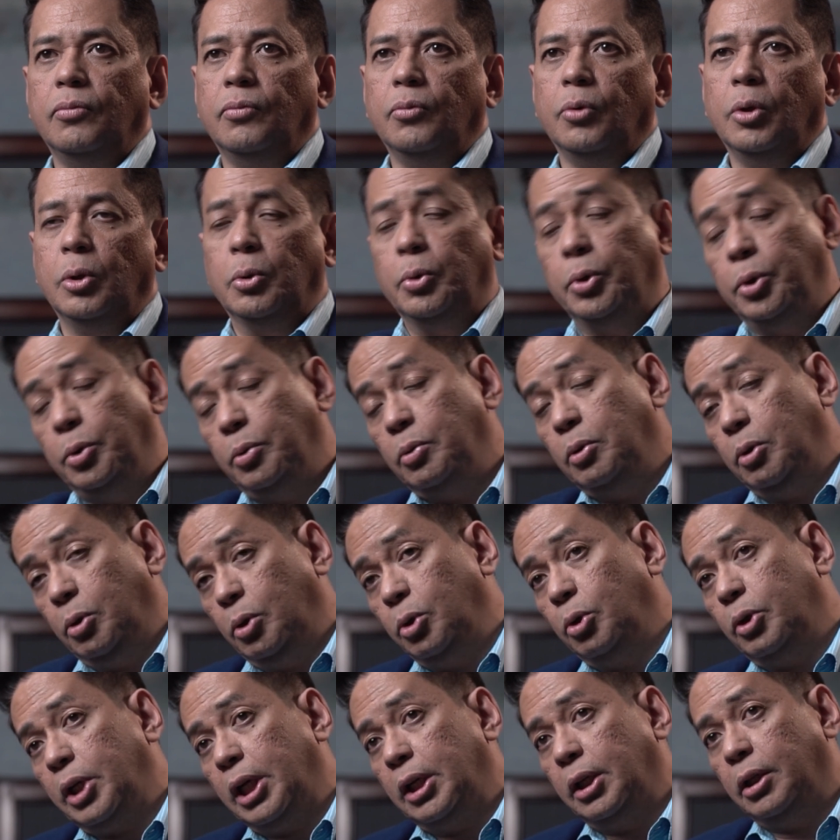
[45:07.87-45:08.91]
well, you
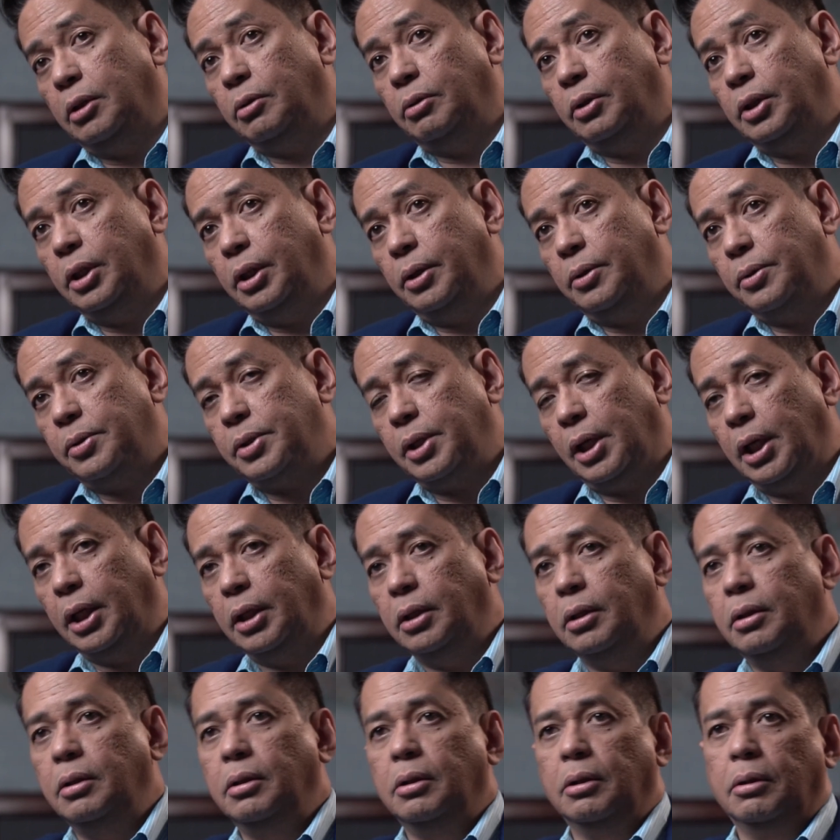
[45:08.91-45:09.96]
look at it on the other
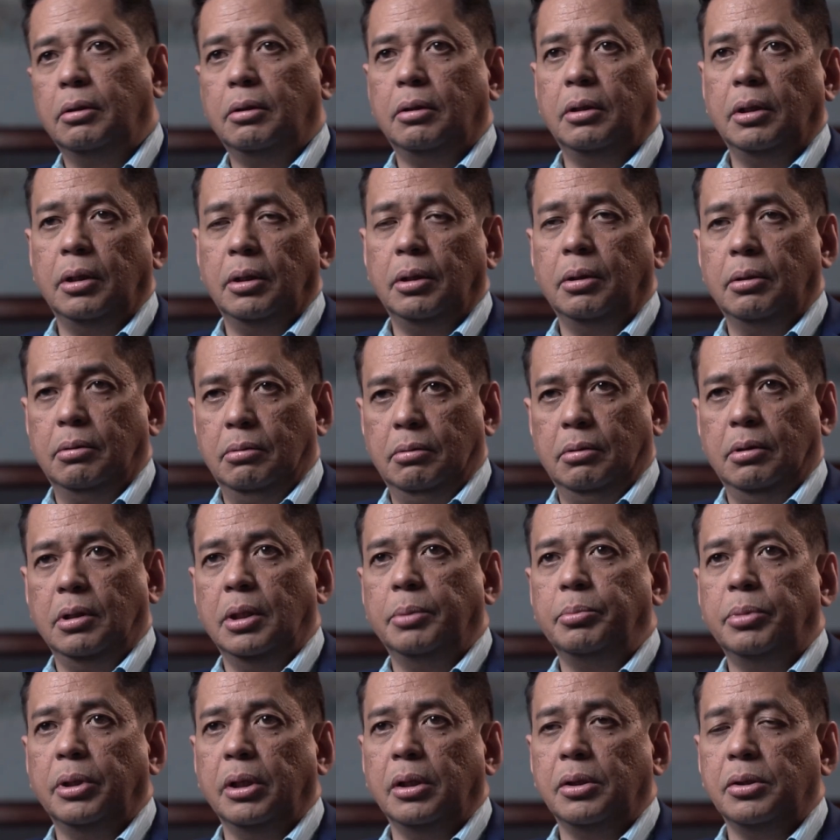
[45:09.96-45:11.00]
side, that the
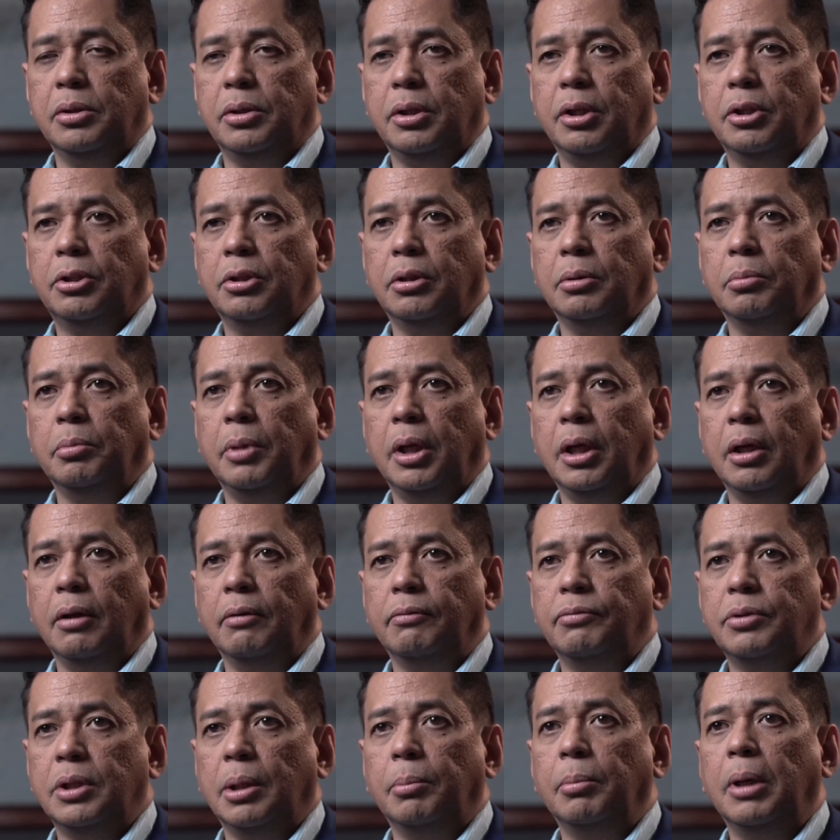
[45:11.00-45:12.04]
liberalization may
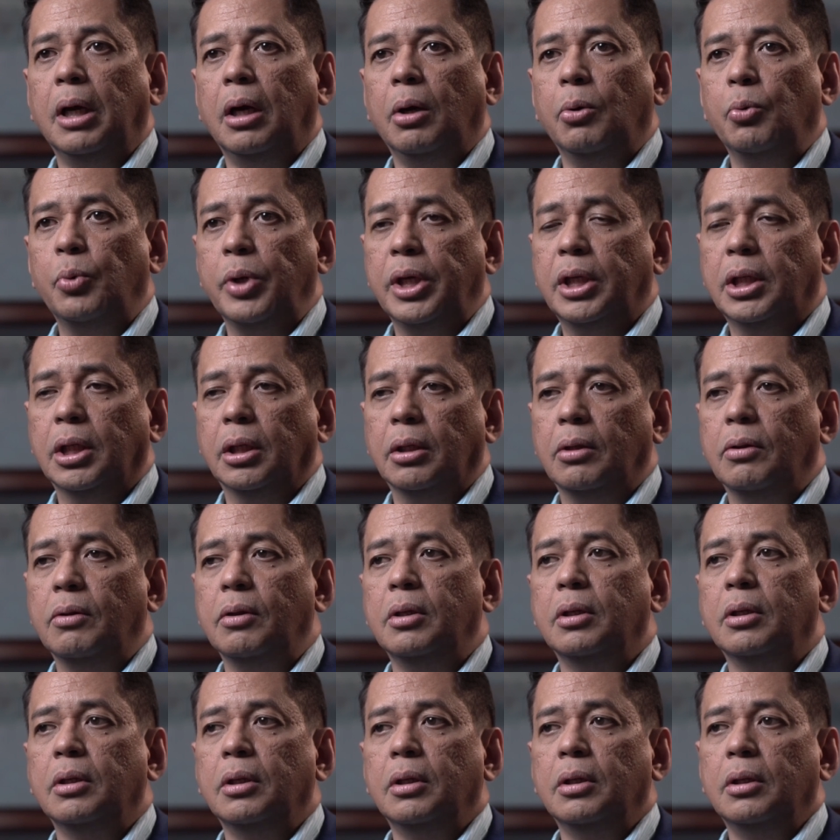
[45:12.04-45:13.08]
have somehow
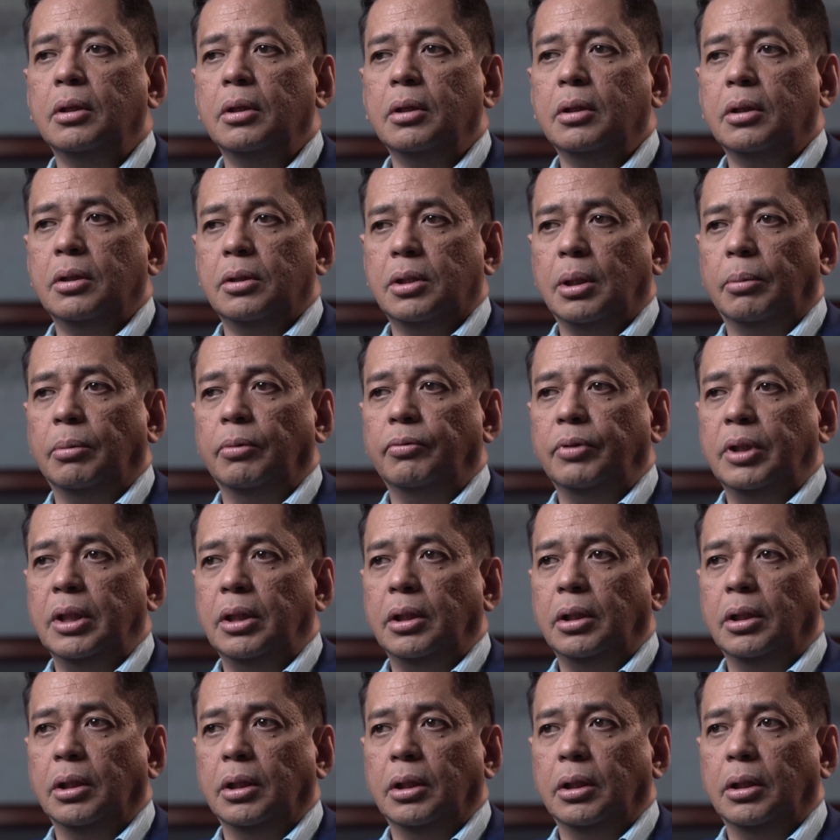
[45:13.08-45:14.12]
weakened some of
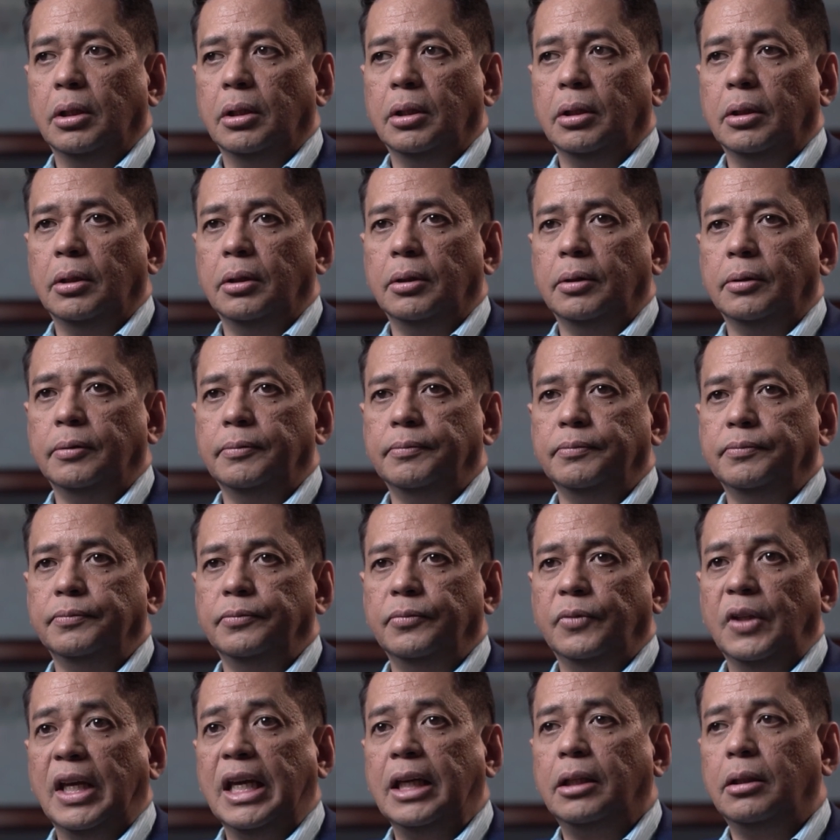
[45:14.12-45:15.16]
the
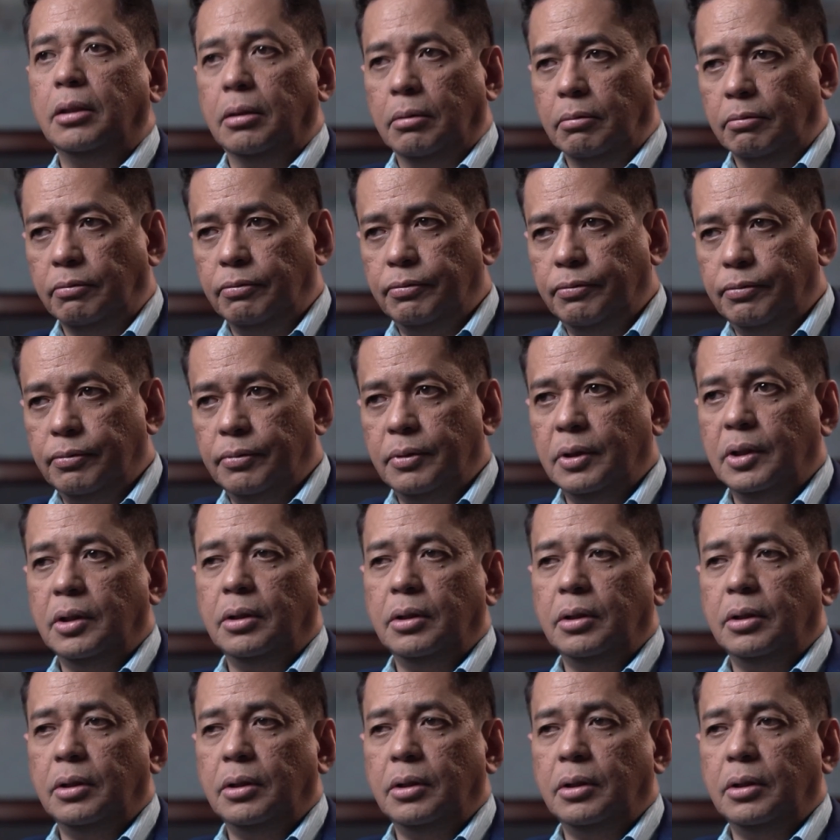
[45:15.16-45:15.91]
native